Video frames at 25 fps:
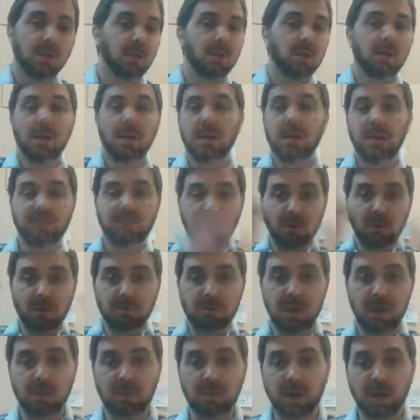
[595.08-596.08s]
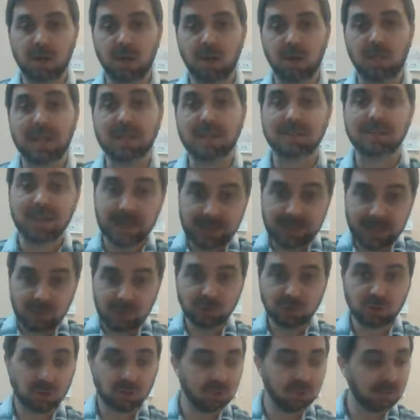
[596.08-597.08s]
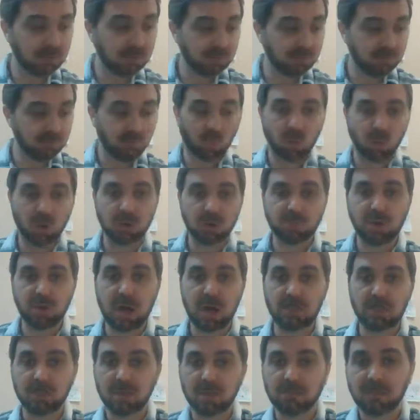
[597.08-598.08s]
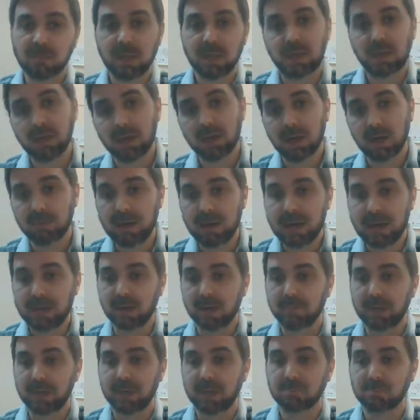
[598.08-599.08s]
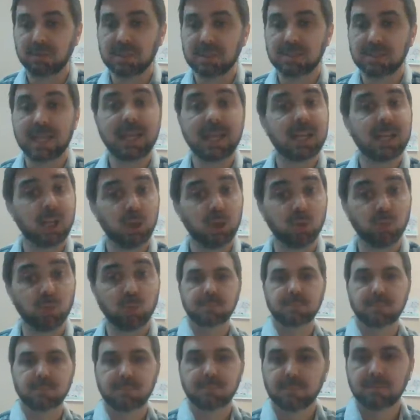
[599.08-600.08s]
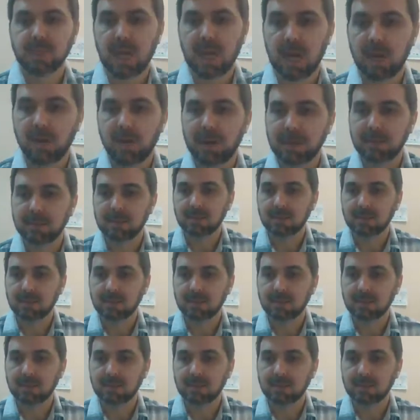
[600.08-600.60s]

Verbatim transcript: enough about all that. Take out your word problem and come back in a minute, please. Thank you. All right,